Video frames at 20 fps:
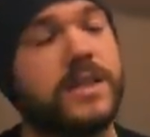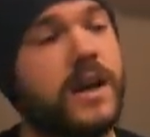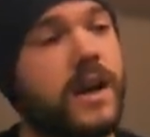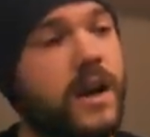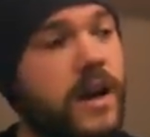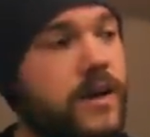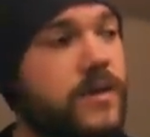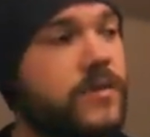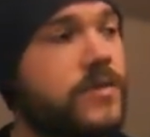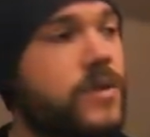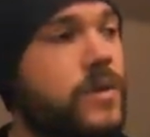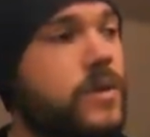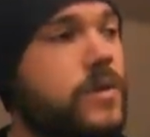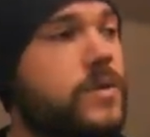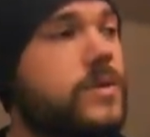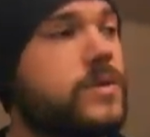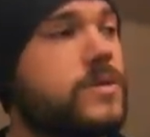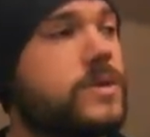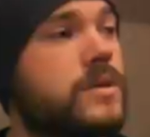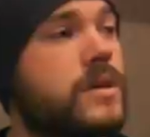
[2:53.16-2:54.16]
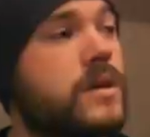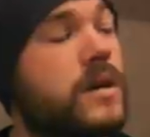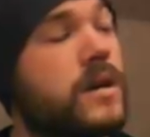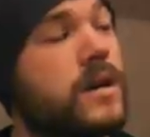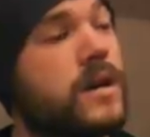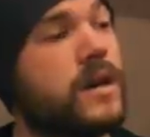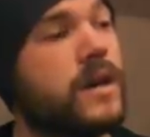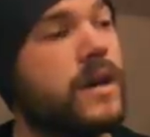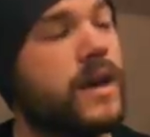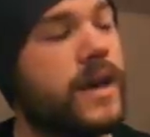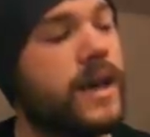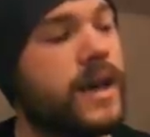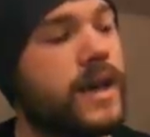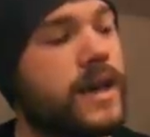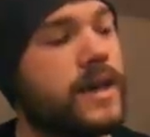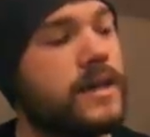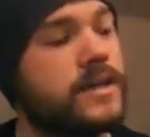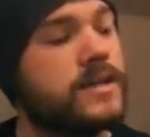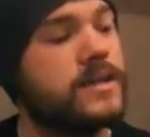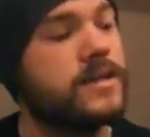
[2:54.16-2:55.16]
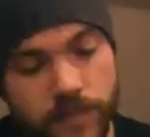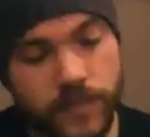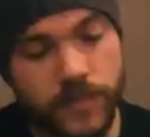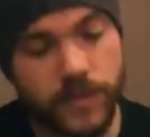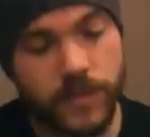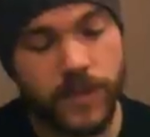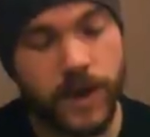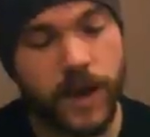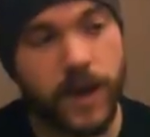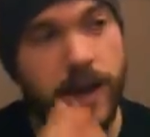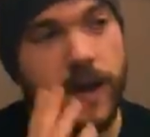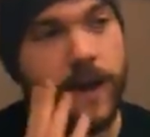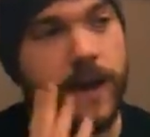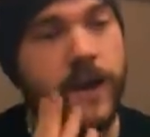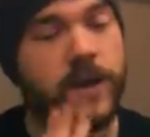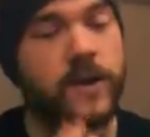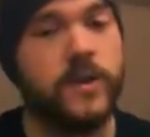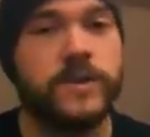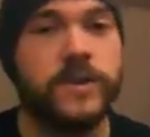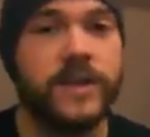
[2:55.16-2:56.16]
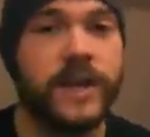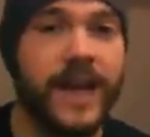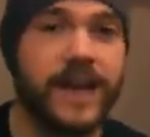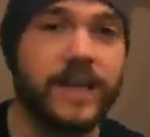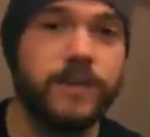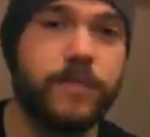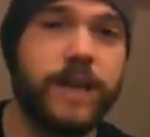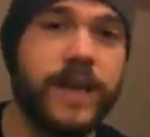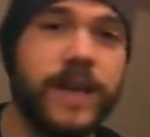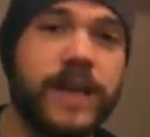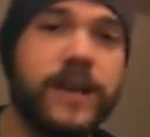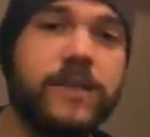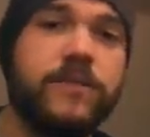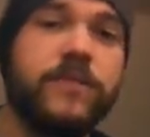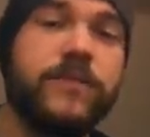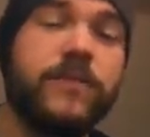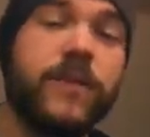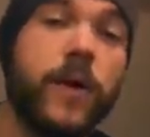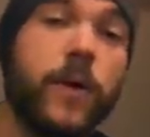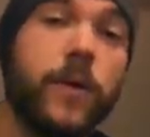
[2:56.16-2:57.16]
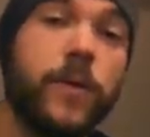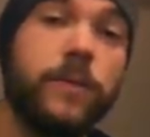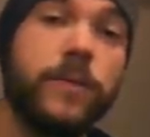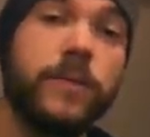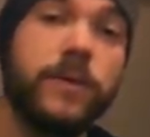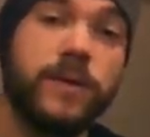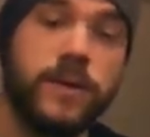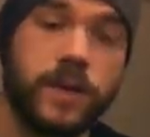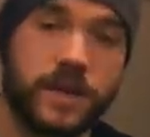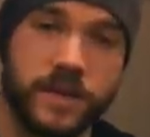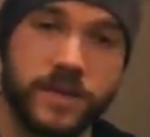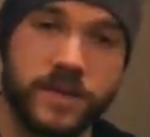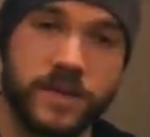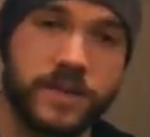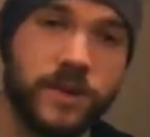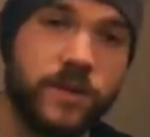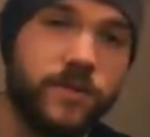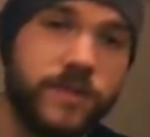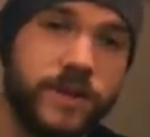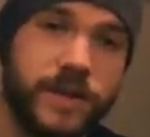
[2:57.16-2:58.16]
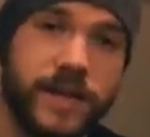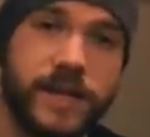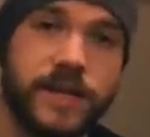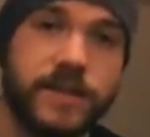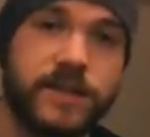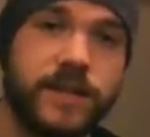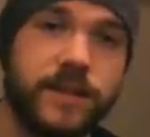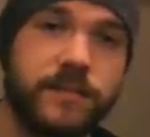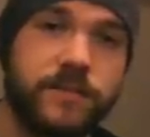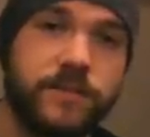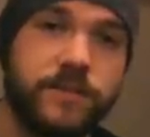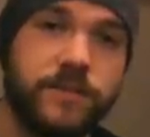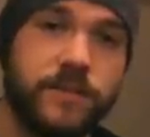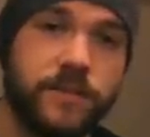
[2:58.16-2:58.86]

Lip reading: that I've used is, I used an XPE foam, like a self-adhesive